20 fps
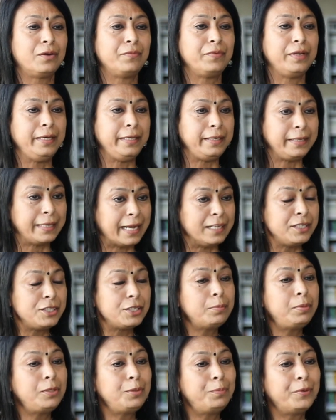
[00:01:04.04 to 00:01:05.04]
of any
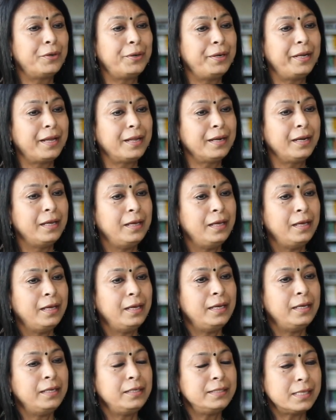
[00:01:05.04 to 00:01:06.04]
tangible product.
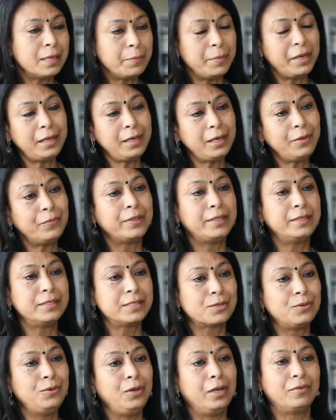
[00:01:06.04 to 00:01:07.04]
Similarly with the
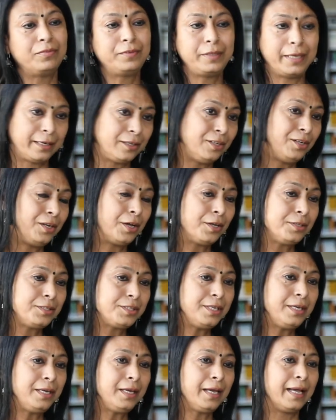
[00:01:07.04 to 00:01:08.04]
School of
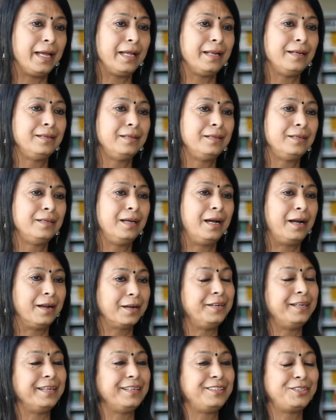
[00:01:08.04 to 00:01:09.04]
Technology and
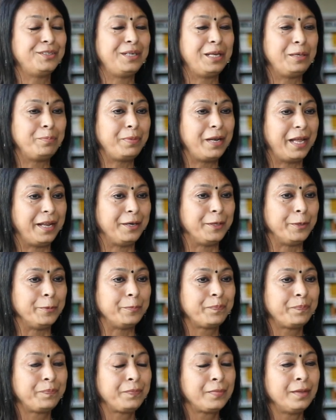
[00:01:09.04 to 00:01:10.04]
Architecture and Planning.
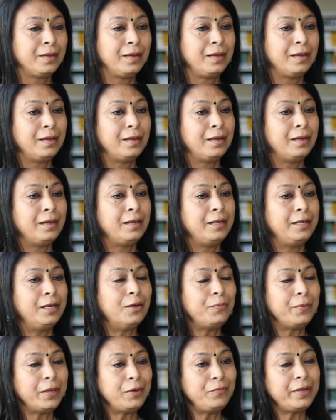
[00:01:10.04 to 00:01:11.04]

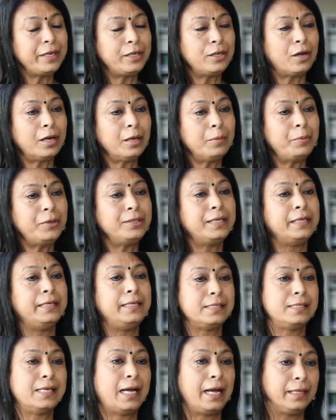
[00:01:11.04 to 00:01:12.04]
Now when we talk about the
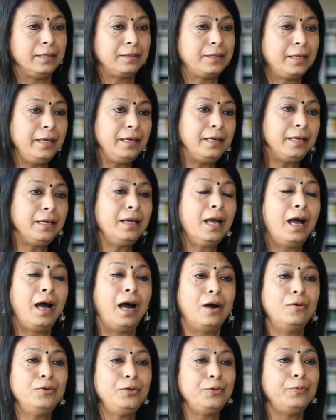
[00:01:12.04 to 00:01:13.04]
design thinking,
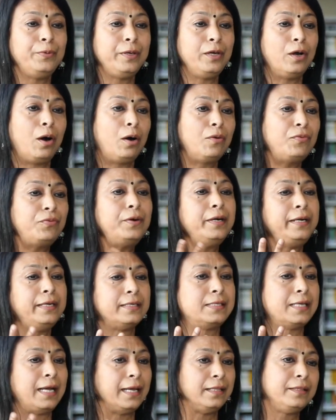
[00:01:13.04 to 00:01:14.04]
how do we offer
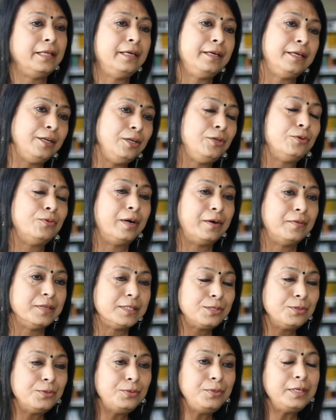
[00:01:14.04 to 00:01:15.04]
design thinking to our
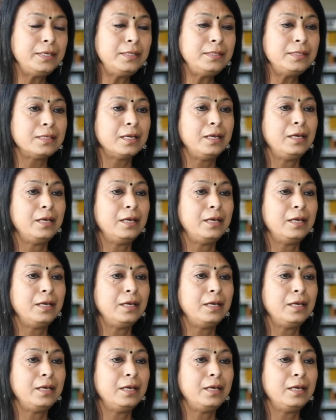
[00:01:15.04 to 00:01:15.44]
students?